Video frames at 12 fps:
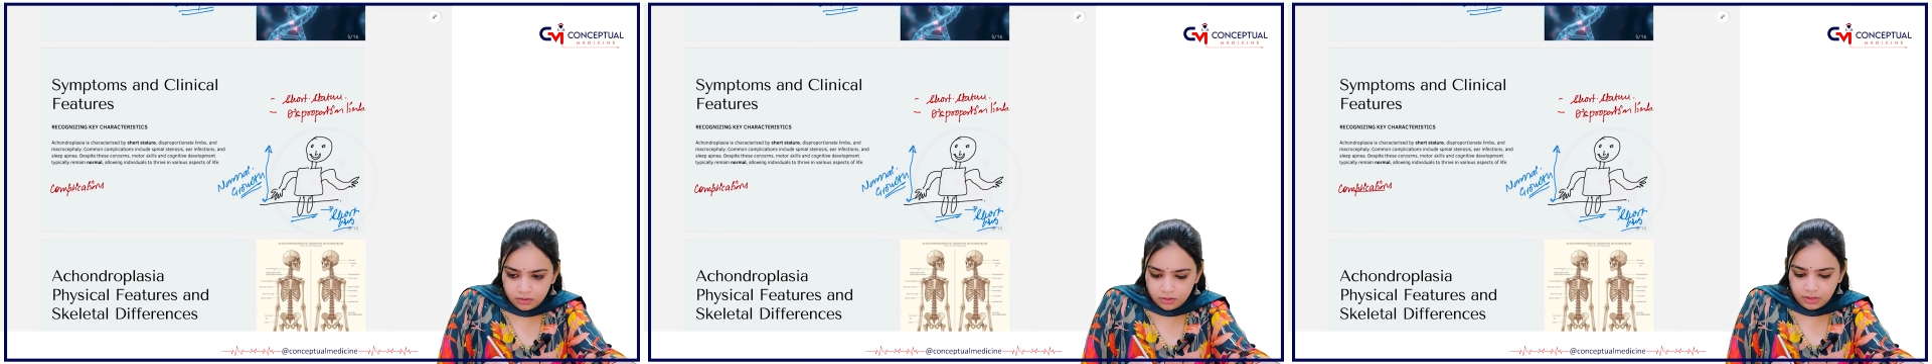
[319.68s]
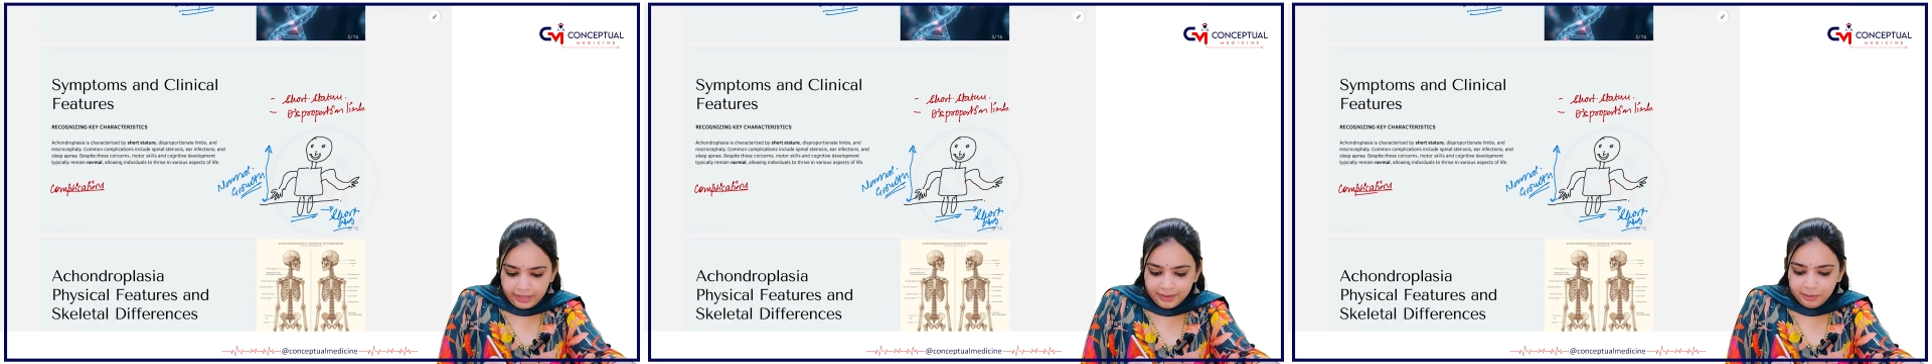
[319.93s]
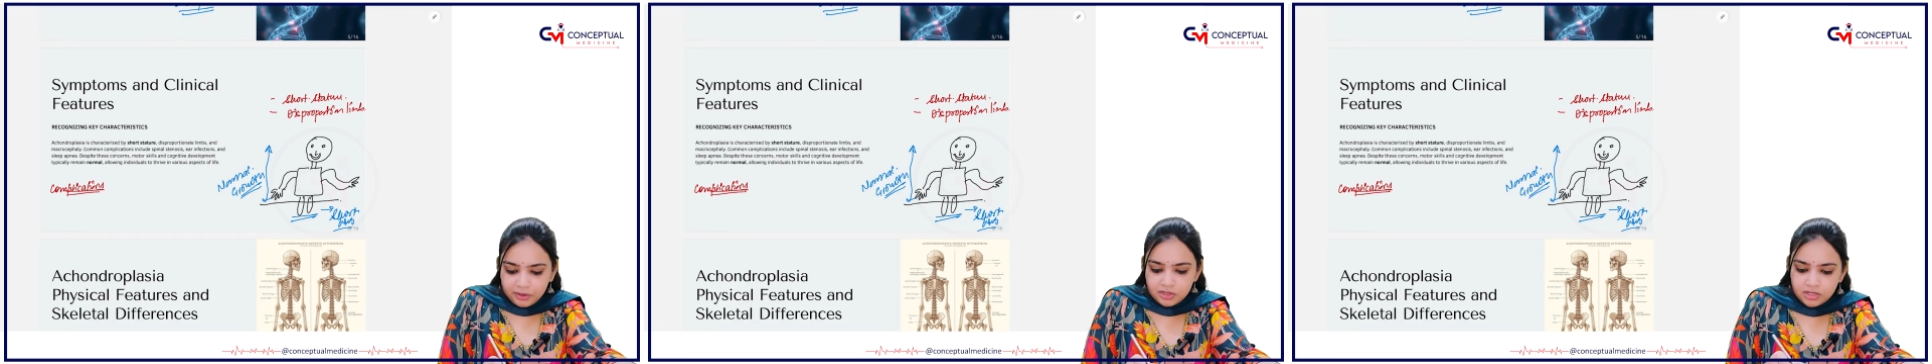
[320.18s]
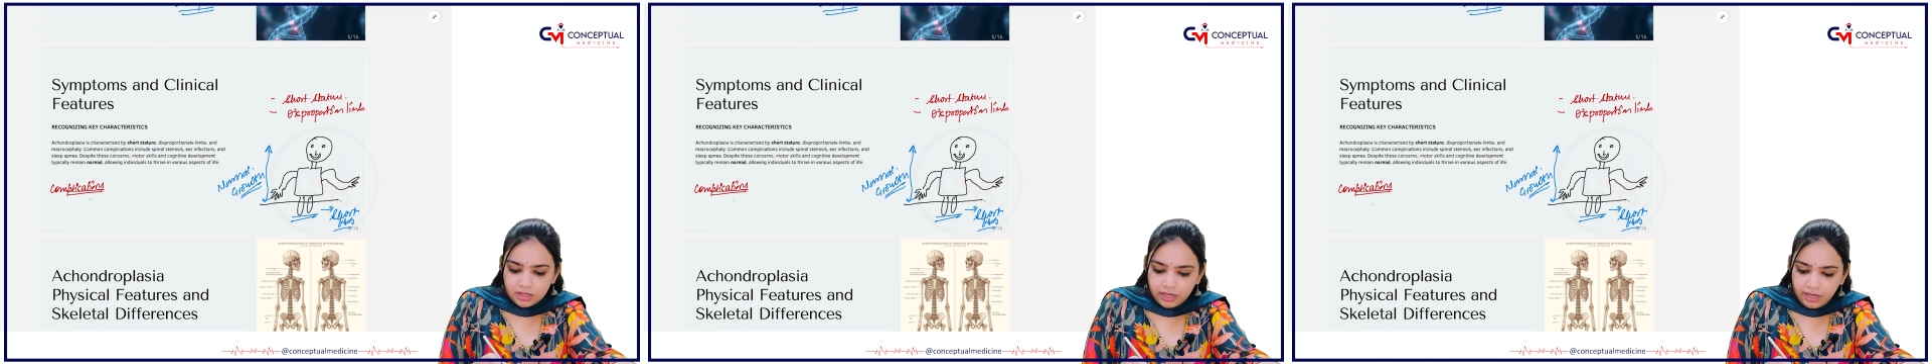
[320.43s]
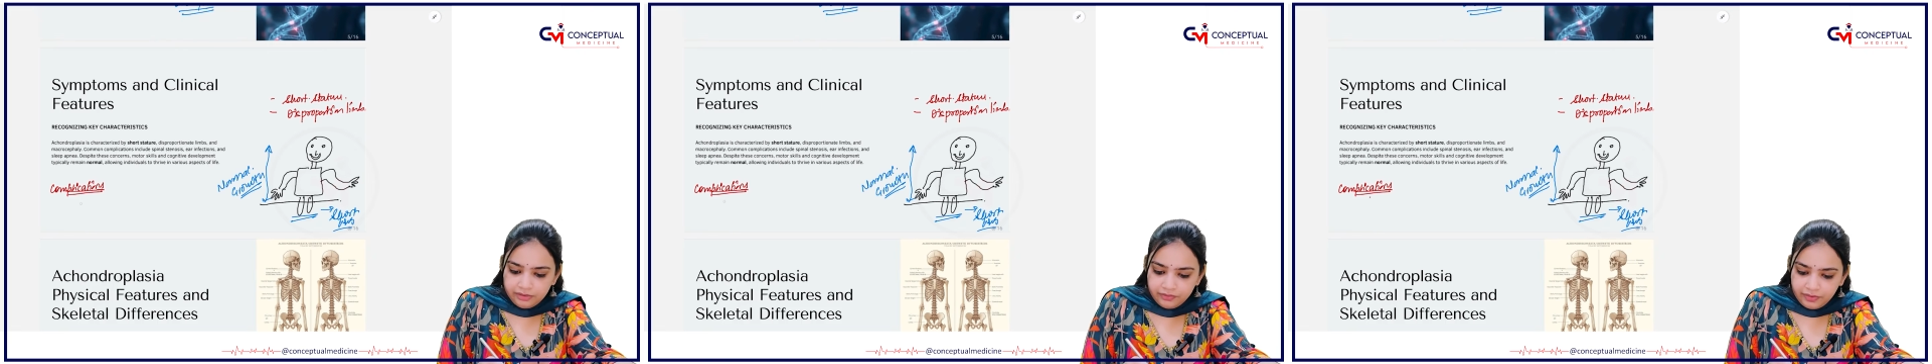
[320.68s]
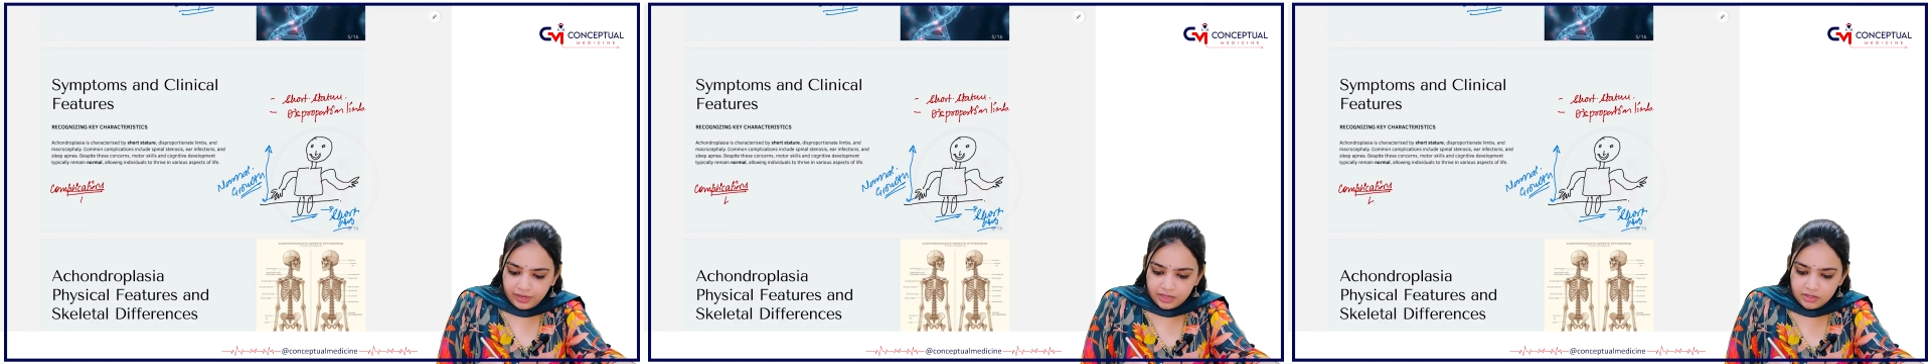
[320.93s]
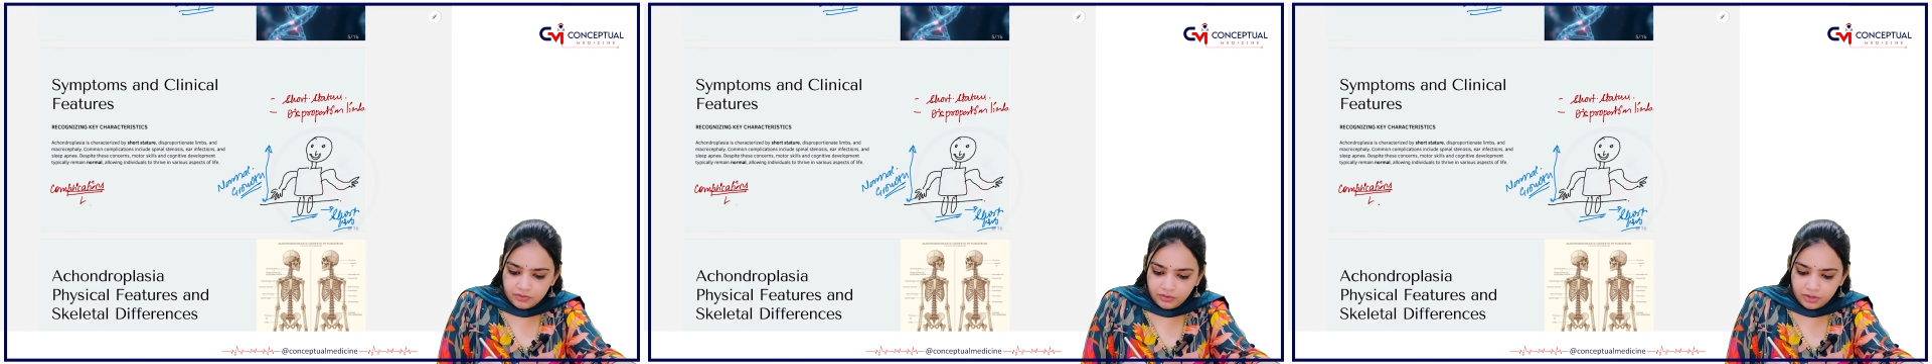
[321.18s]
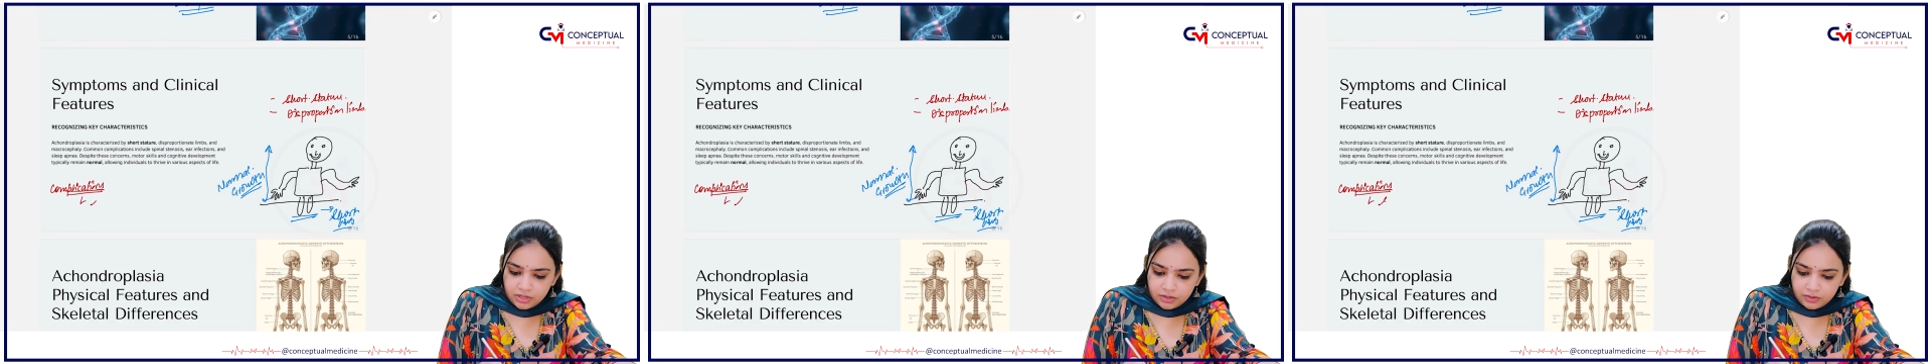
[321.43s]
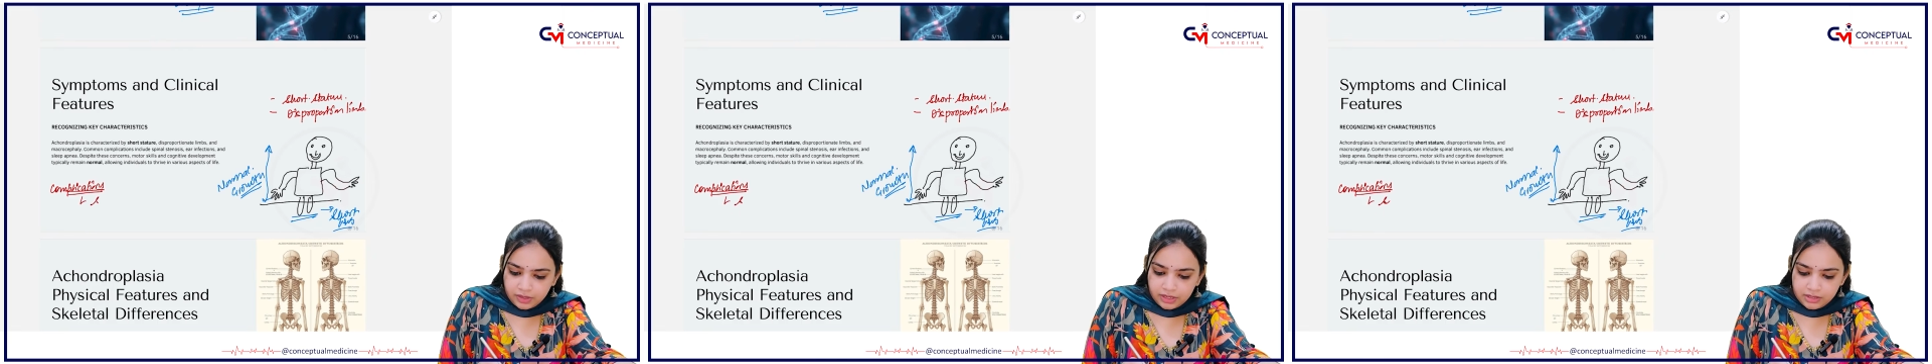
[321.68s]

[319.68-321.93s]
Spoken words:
that a person can face, first one